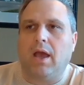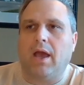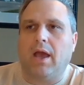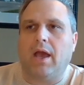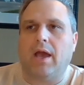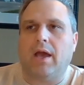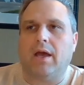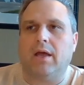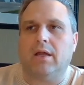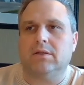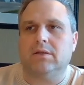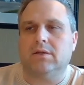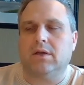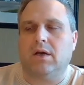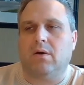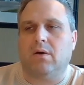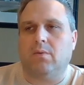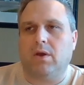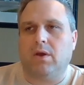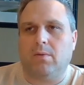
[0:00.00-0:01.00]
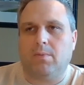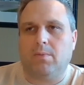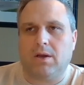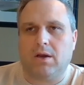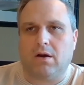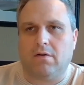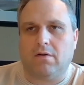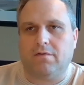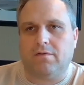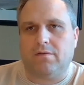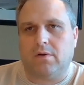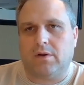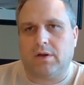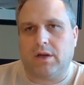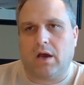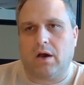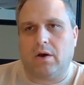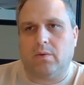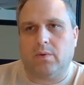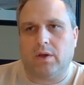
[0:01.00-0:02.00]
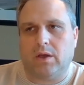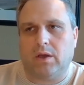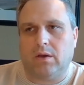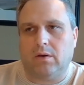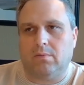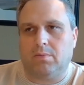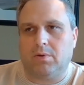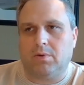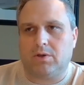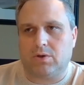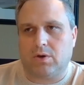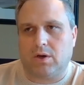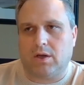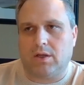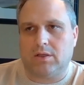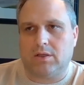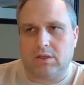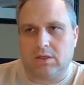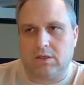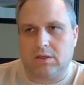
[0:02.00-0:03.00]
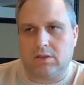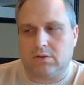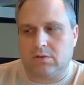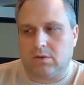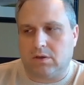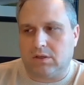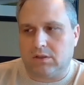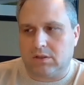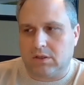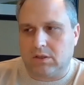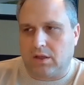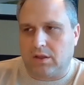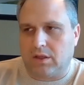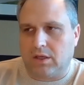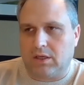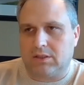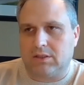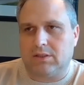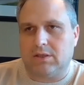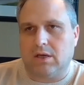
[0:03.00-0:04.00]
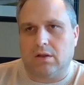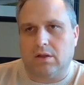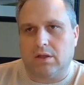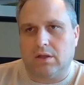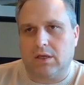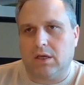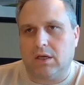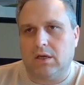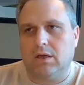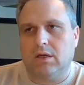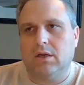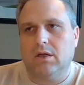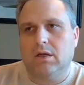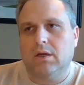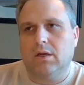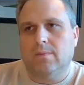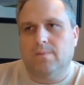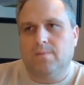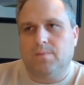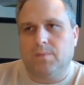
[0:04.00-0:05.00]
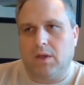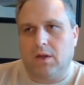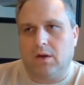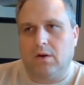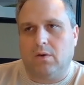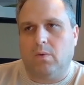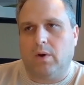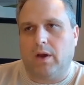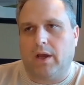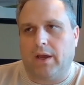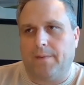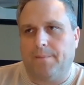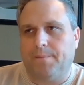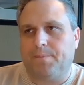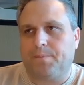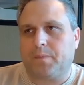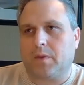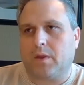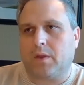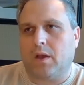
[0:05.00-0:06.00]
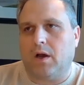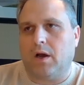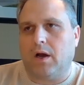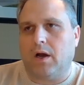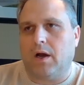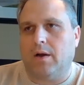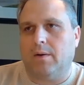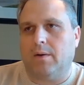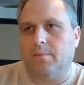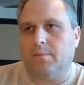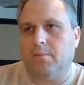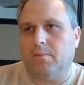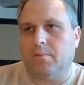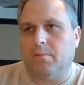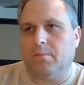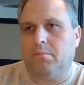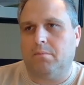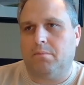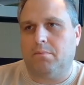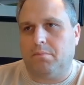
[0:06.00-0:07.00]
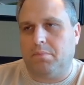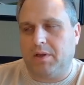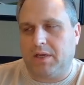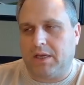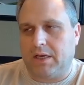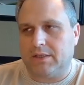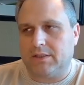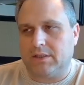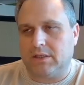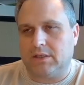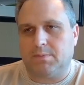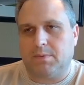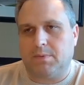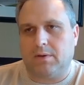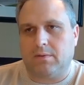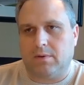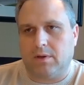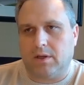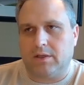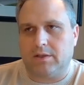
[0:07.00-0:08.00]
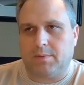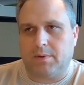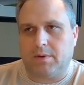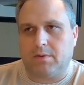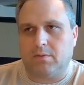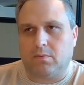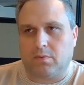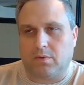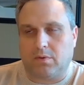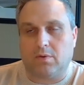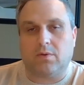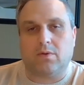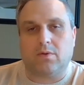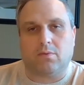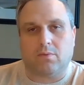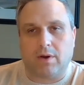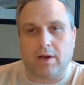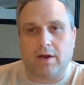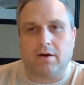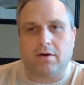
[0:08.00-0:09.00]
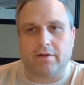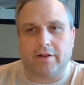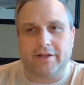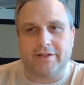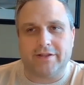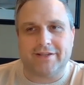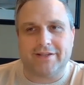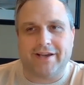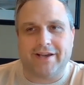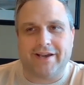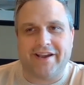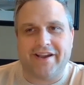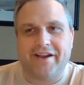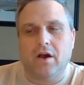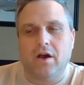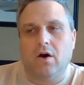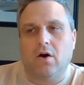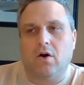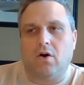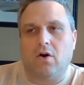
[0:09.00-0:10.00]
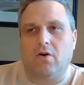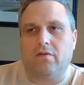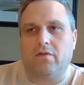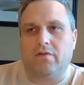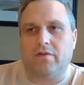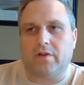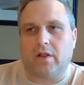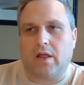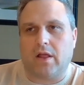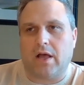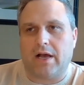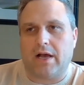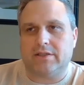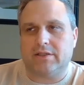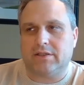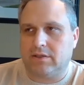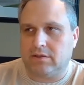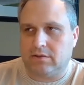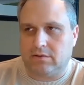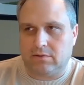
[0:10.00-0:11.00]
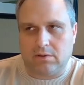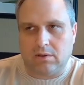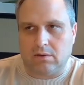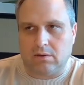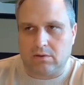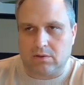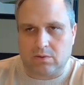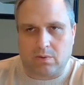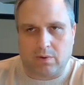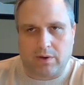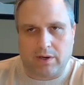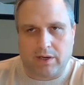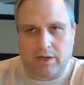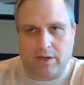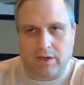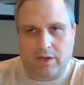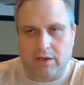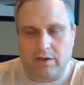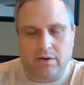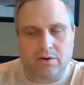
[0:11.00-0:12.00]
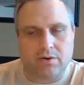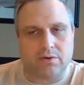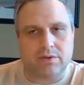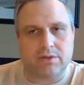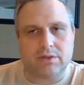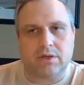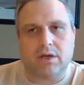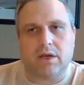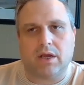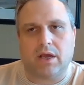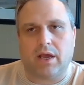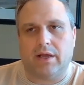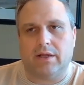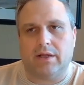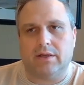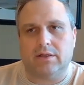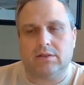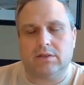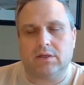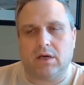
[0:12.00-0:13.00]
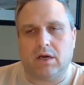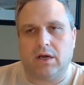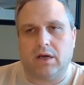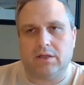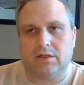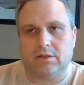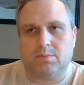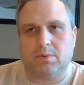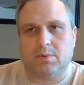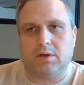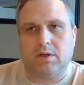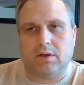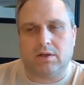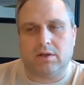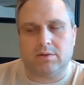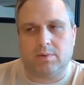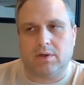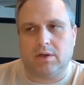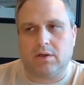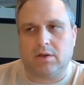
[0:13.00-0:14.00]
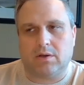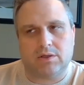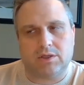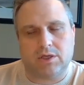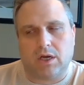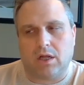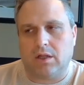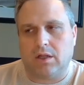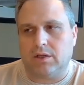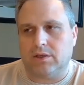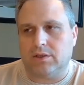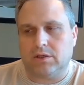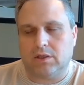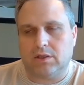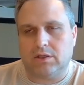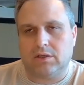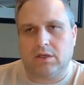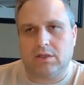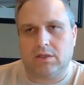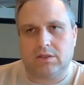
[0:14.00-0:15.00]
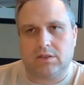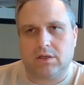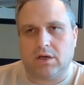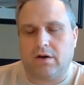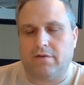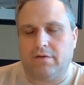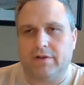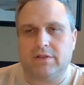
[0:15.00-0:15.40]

And we got to be careful on how we portray this industry because I think it's delicate in a way, because it's been through the ringer, let's say, over the last 20 years, and it's been a good challenge. It's tough.